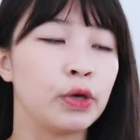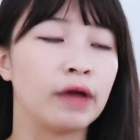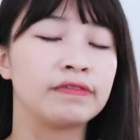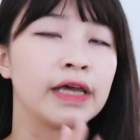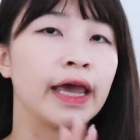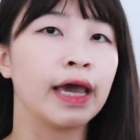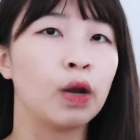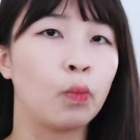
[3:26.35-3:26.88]
You have
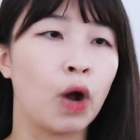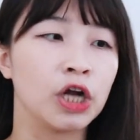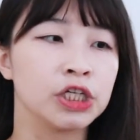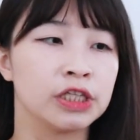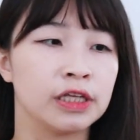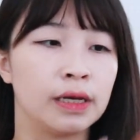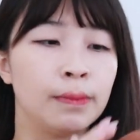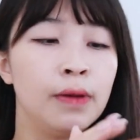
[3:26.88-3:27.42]
to hand wash
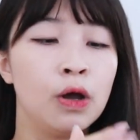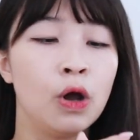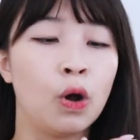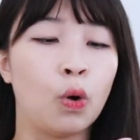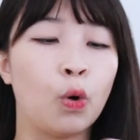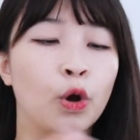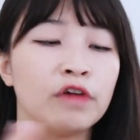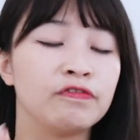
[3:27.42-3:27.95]
them,
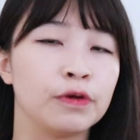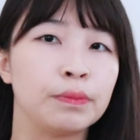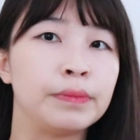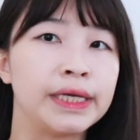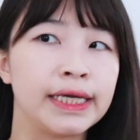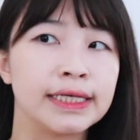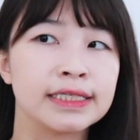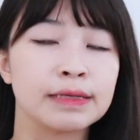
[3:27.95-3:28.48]
or for
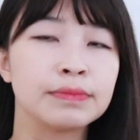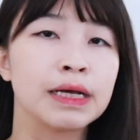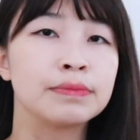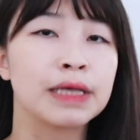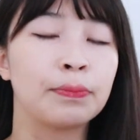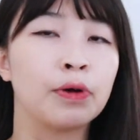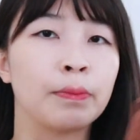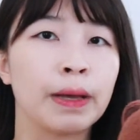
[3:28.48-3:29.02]
me, sometimes
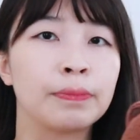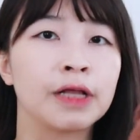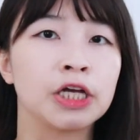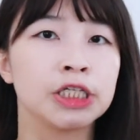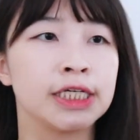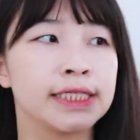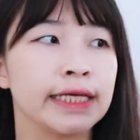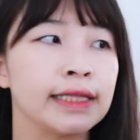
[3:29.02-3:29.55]
I put my
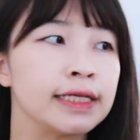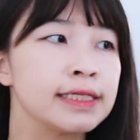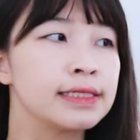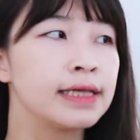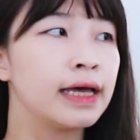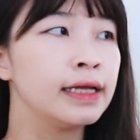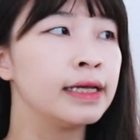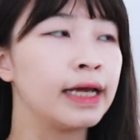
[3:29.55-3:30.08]
plushies in the
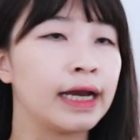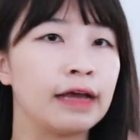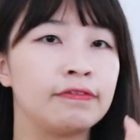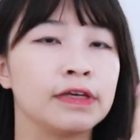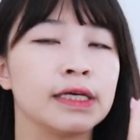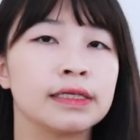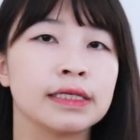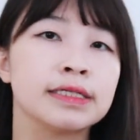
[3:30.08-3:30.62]
sun, and I
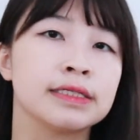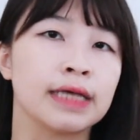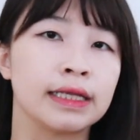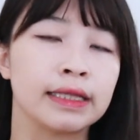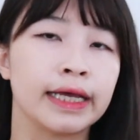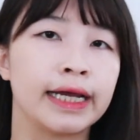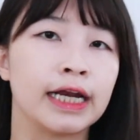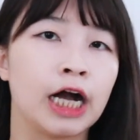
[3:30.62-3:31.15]
feel like the
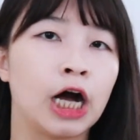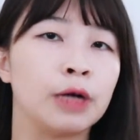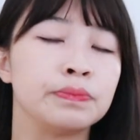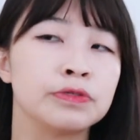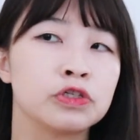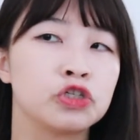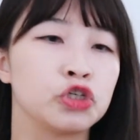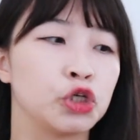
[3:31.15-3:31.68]
sunlight
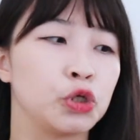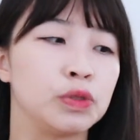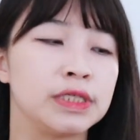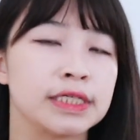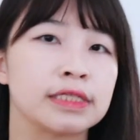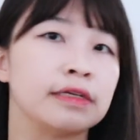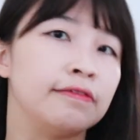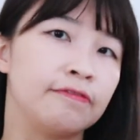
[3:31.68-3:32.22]
helps to
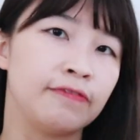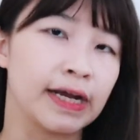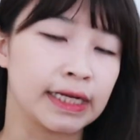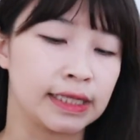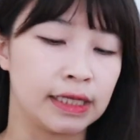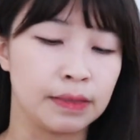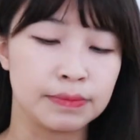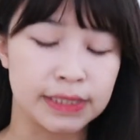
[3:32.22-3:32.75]

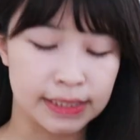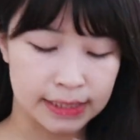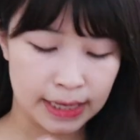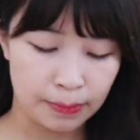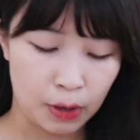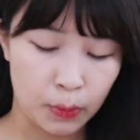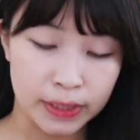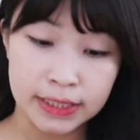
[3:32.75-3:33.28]
disinfect them since
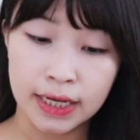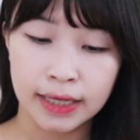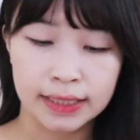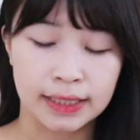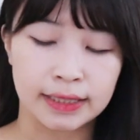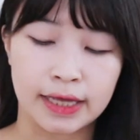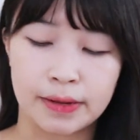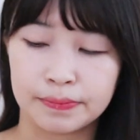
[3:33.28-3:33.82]
I'm always
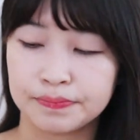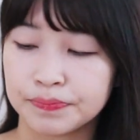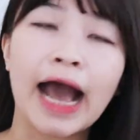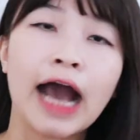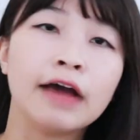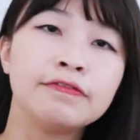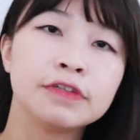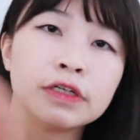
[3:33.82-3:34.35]
hugging them.
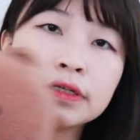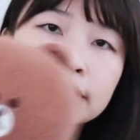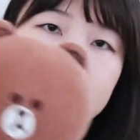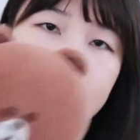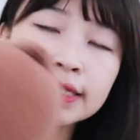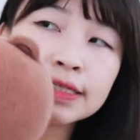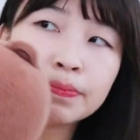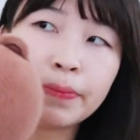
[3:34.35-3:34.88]
After
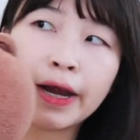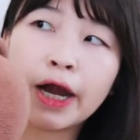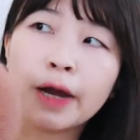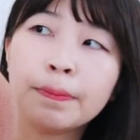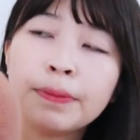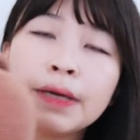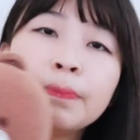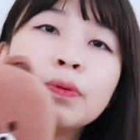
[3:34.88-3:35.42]
this
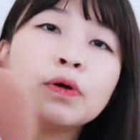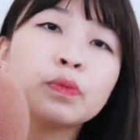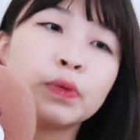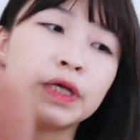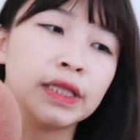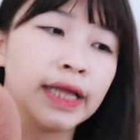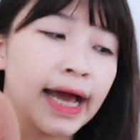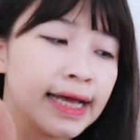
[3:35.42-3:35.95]
bear, people
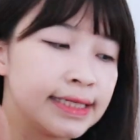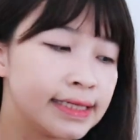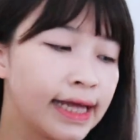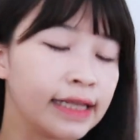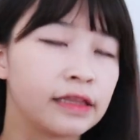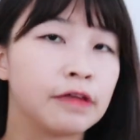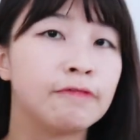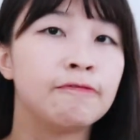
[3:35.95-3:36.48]
realized
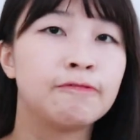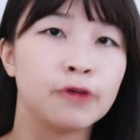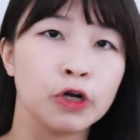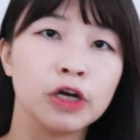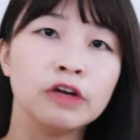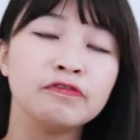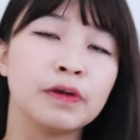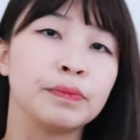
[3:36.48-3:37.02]
that the
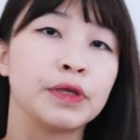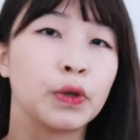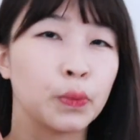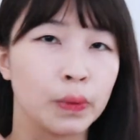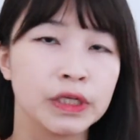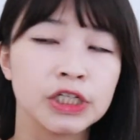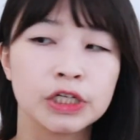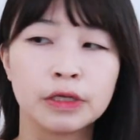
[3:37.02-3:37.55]
fur from the
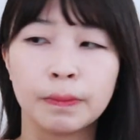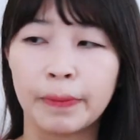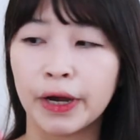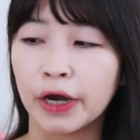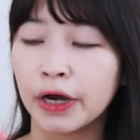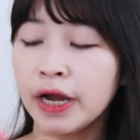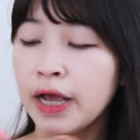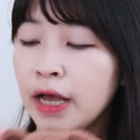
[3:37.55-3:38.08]
original
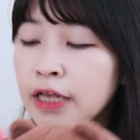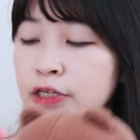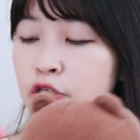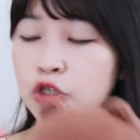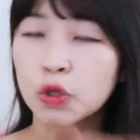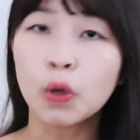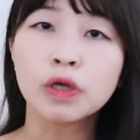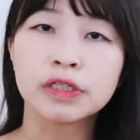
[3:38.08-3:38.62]
bear
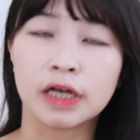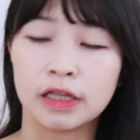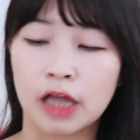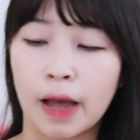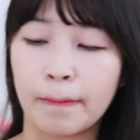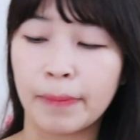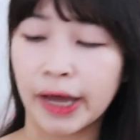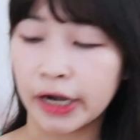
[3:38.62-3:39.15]
sold a
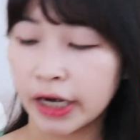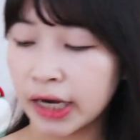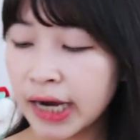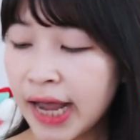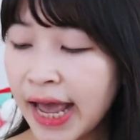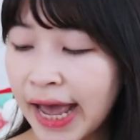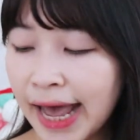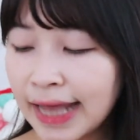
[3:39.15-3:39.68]
lot better,
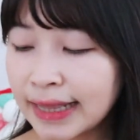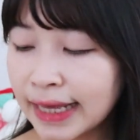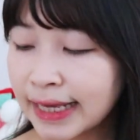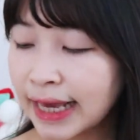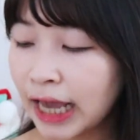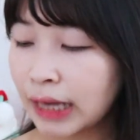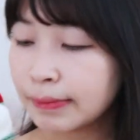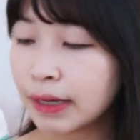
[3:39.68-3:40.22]
and they
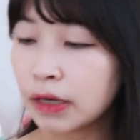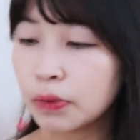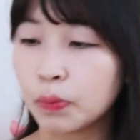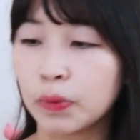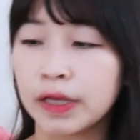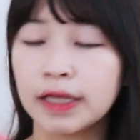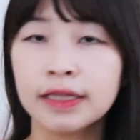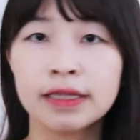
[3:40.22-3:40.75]
came out
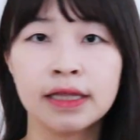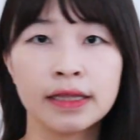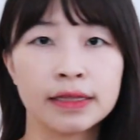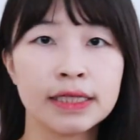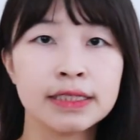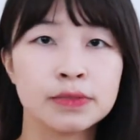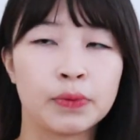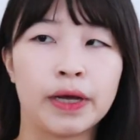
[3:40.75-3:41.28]
with
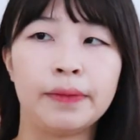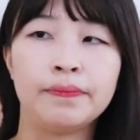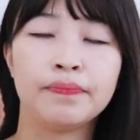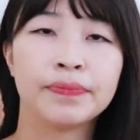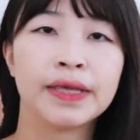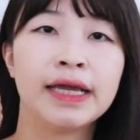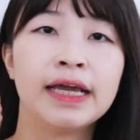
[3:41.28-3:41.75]
this one.